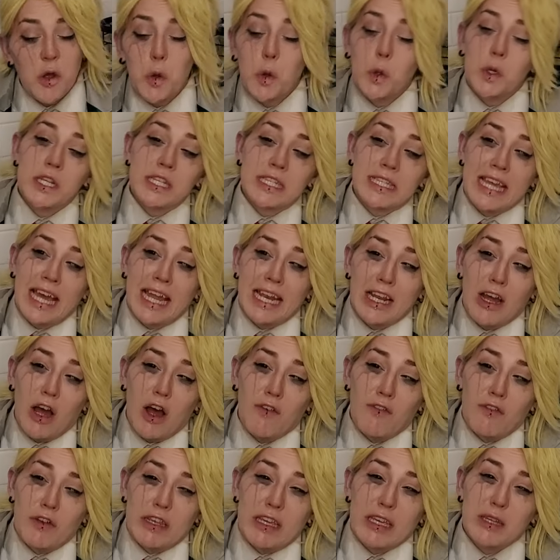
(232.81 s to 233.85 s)
Or does that
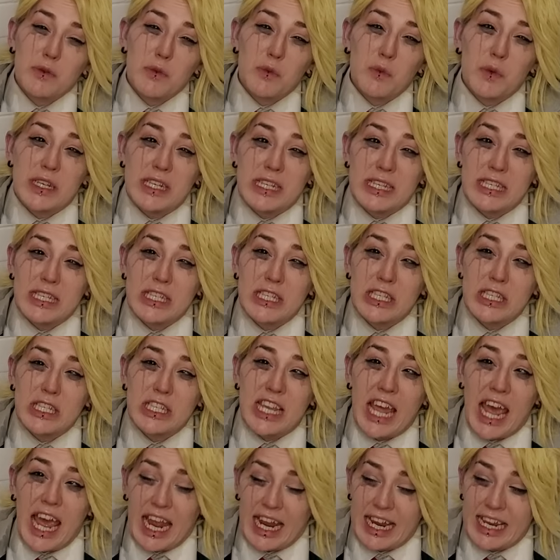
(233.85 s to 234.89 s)
offer get
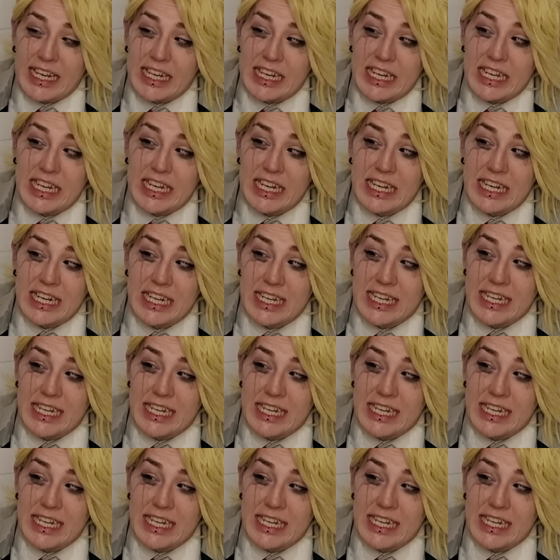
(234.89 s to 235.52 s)
redacted?